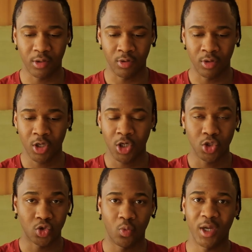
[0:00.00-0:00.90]
to
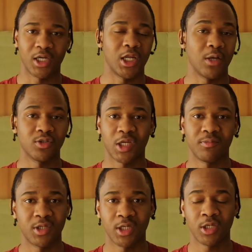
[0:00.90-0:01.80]
write down
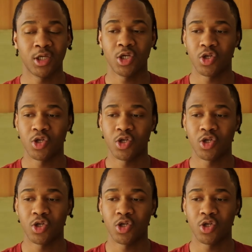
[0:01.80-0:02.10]
something,